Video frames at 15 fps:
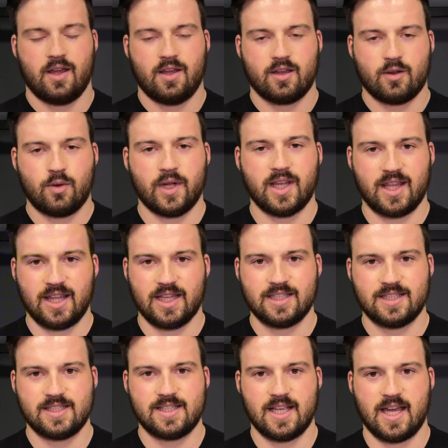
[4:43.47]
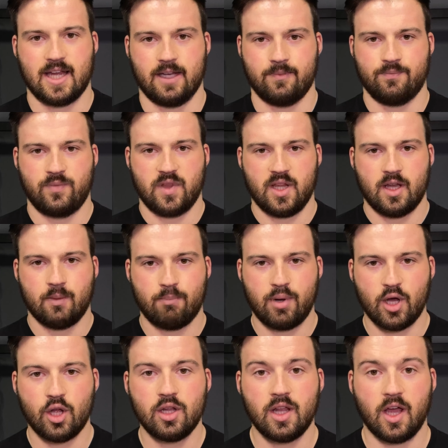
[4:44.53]
quick thing to say,
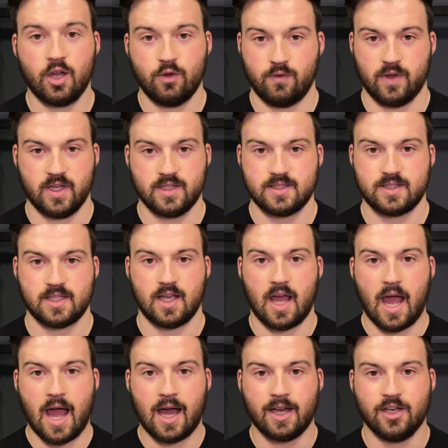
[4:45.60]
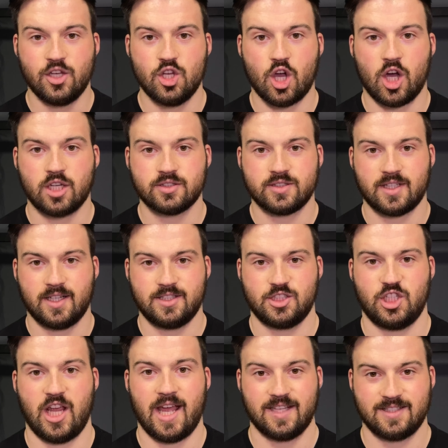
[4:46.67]
pullovers are not a
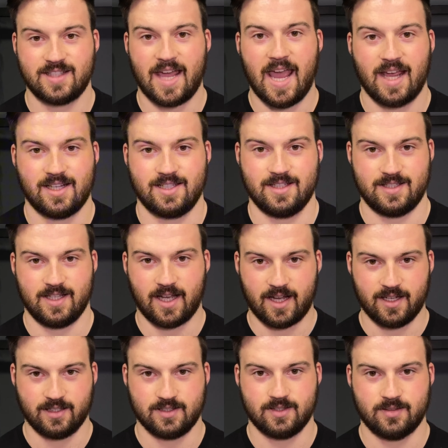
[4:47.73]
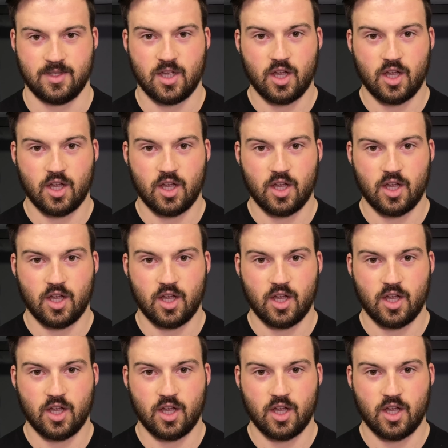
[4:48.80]
chest exercise.